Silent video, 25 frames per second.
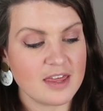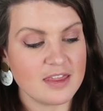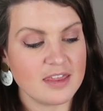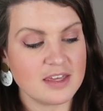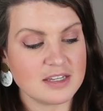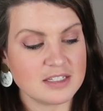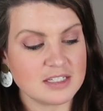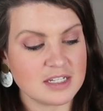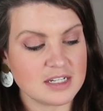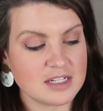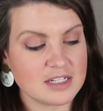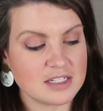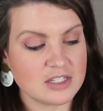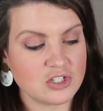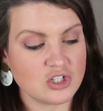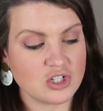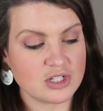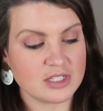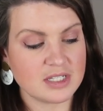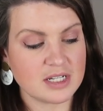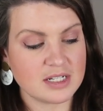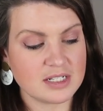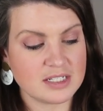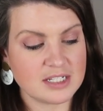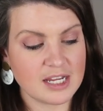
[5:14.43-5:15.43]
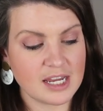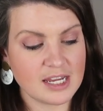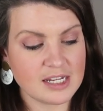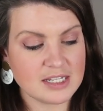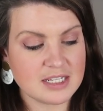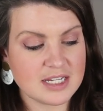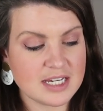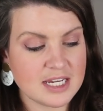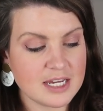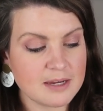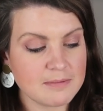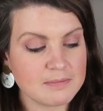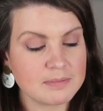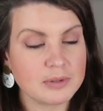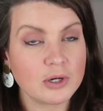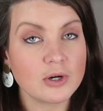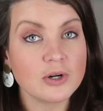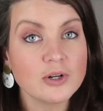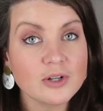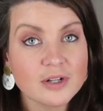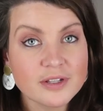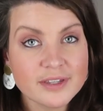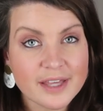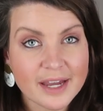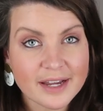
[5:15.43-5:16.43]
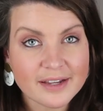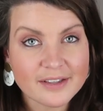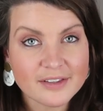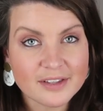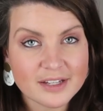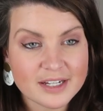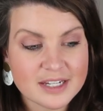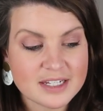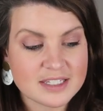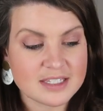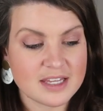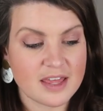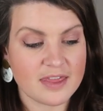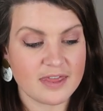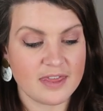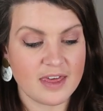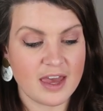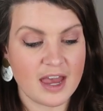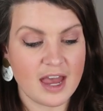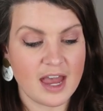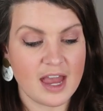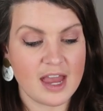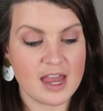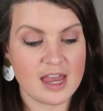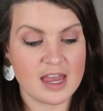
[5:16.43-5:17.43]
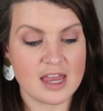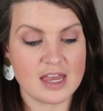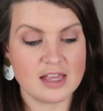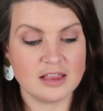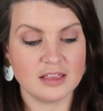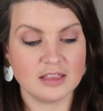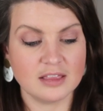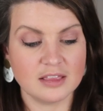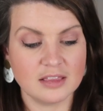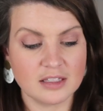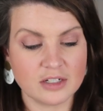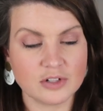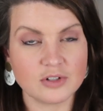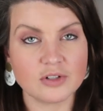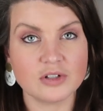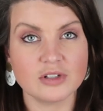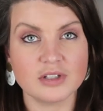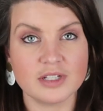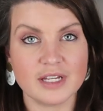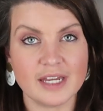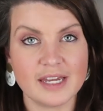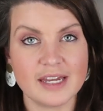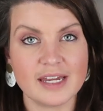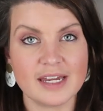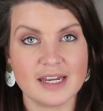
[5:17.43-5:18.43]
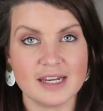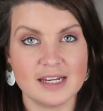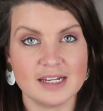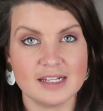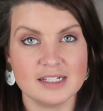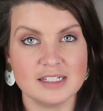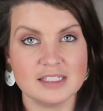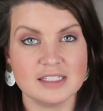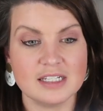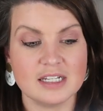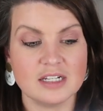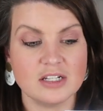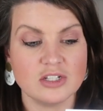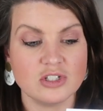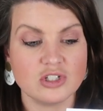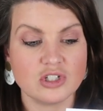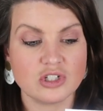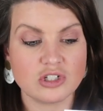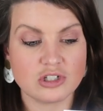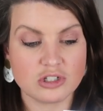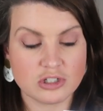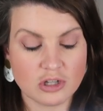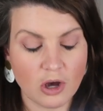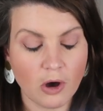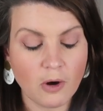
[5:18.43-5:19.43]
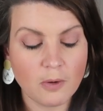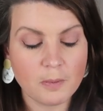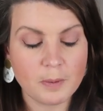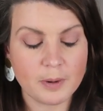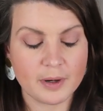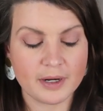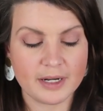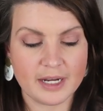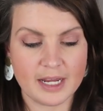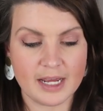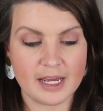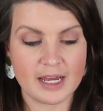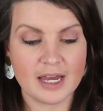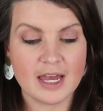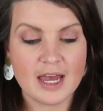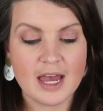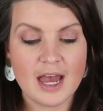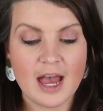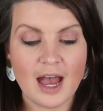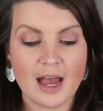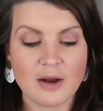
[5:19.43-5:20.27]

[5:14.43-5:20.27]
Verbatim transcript: This is just a dainty pearl necklace that literally is so pretty.